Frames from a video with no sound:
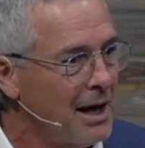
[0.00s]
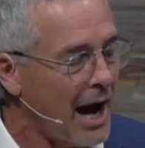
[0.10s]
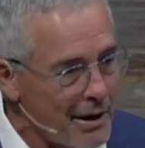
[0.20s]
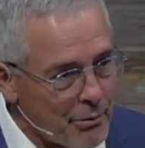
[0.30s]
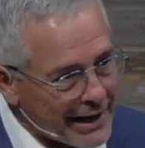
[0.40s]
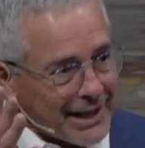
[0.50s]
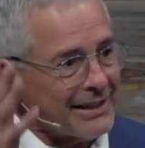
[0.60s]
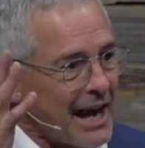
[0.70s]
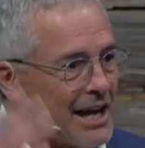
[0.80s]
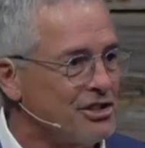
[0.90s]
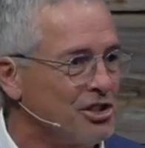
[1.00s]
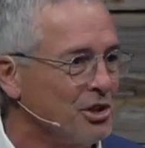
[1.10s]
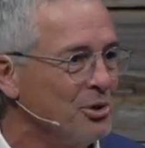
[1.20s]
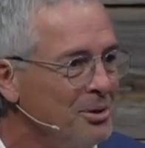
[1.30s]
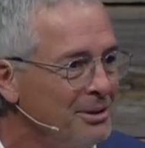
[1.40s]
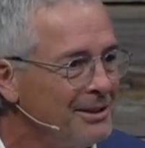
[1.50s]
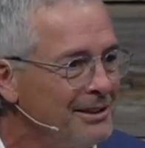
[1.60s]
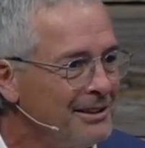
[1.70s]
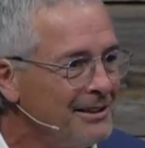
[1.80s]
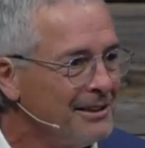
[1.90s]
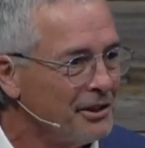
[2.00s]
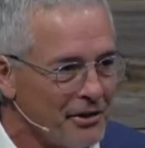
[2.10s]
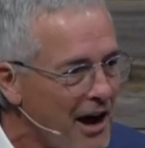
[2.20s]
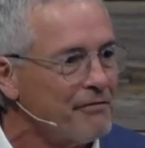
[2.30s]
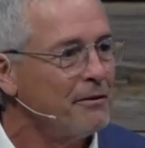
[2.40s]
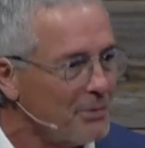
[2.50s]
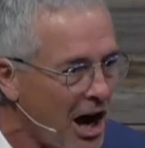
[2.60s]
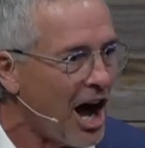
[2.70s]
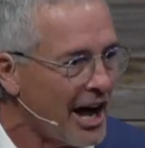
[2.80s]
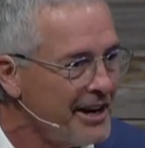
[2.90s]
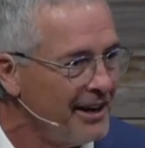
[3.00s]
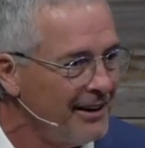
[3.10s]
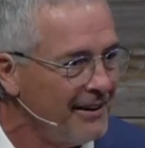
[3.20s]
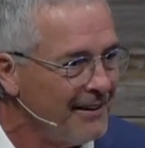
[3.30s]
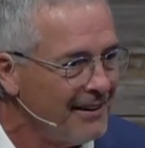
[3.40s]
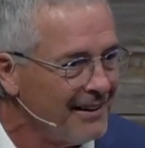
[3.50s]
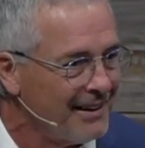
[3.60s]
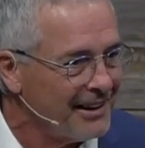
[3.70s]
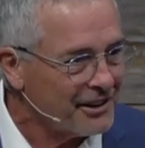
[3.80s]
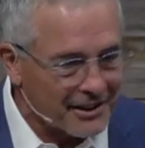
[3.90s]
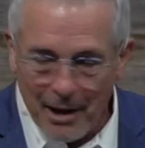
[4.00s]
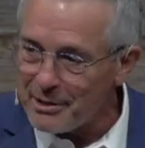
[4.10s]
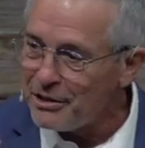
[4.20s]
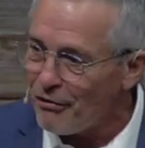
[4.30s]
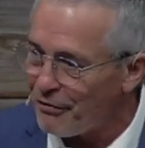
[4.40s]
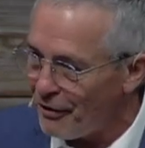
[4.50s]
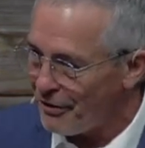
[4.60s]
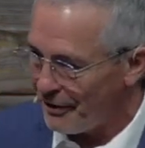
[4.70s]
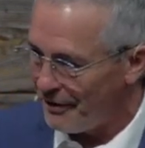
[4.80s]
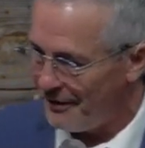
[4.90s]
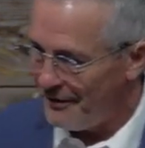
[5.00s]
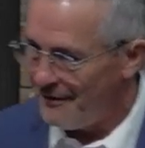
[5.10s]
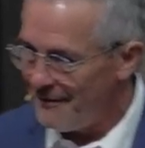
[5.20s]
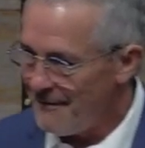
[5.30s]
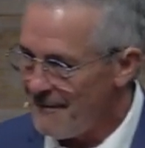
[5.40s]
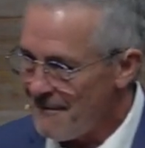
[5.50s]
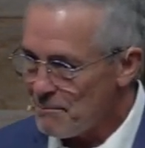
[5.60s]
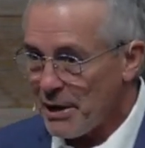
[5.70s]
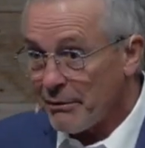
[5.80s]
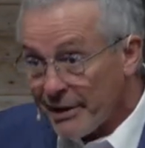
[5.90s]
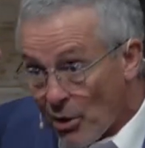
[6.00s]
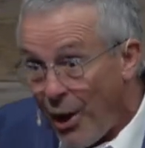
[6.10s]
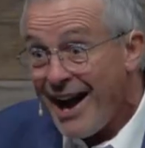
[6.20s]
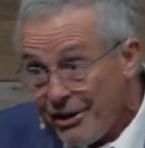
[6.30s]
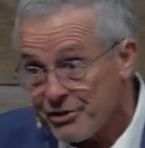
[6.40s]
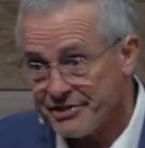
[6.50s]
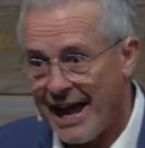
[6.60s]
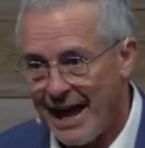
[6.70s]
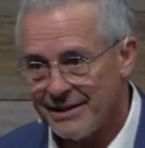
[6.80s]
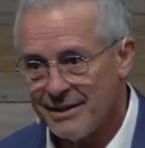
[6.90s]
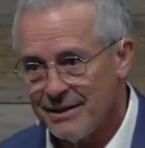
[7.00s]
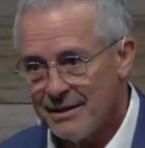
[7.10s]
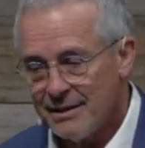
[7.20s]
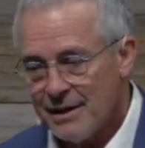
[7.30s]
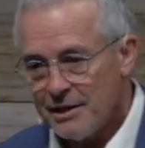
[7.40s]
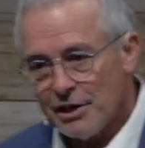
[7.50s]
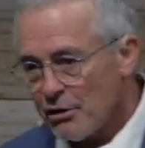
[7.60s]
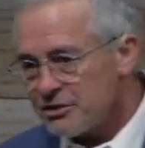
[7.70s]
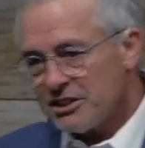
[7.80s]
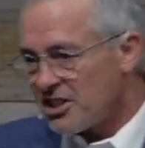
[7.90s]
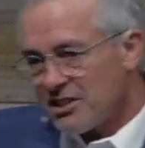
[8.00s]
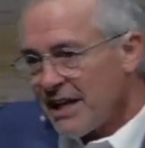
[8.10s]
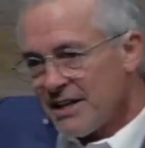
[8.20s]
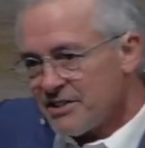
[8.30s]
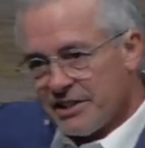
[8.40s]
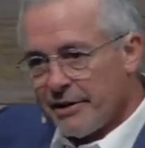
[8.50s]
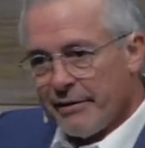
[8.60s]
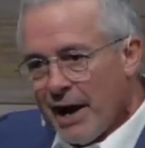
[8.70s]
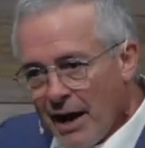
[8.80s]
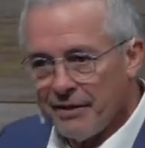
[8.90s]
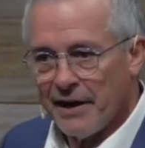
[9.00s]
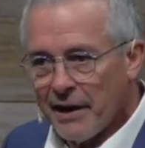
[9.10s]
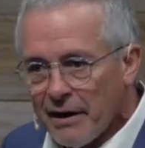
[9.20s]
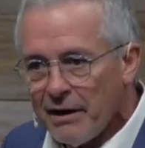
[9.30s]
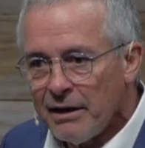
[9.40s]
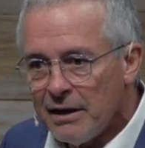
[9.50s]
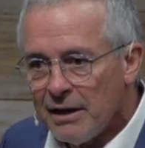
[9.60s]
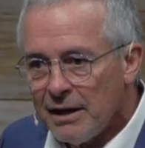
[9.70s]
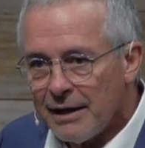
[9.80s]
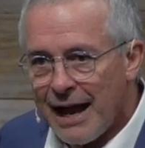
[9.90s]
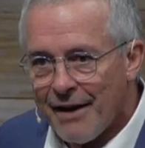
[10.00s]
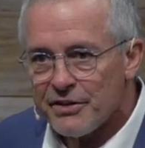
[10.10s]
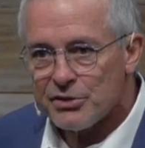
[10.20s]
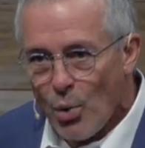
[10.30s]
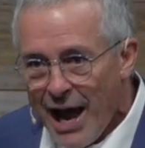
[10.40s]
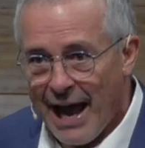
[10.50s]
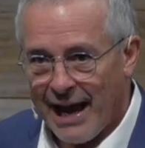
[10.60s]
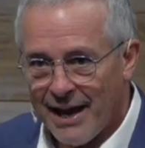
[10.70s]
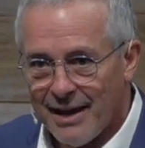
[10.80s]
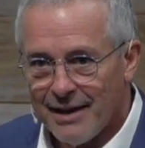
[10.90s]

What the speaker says: I recognize you. You're not from God. You're coming no further. But it requires that. You don't just let it sit around there and have its way.